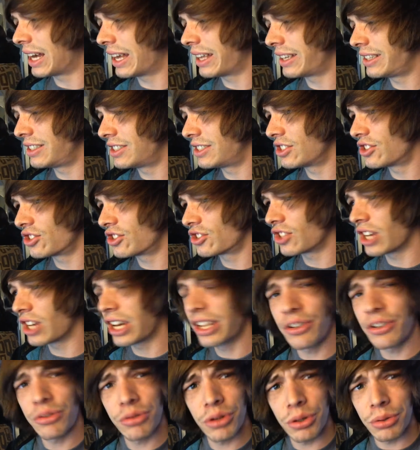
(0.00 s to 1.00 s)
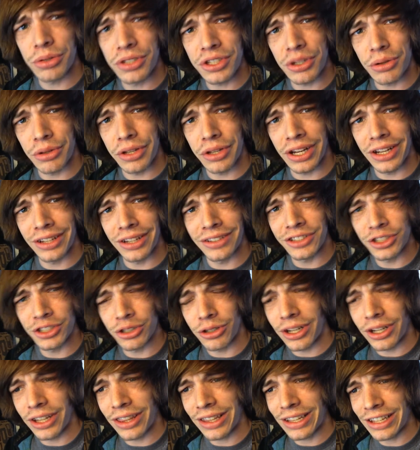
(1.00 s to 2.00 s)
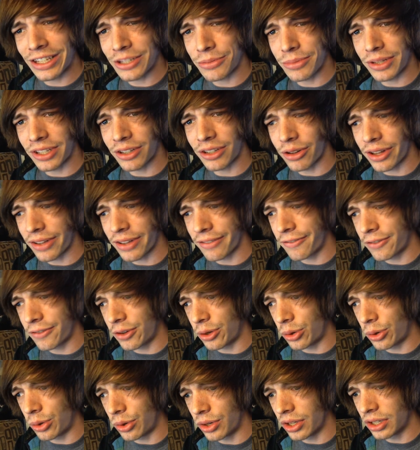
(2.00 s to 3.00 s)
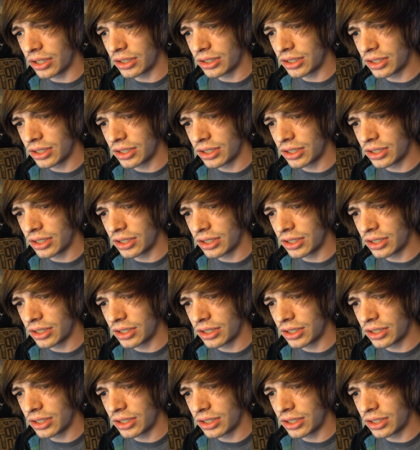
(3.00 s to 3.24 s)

I just I don't know what's going on, so I think I just might go get food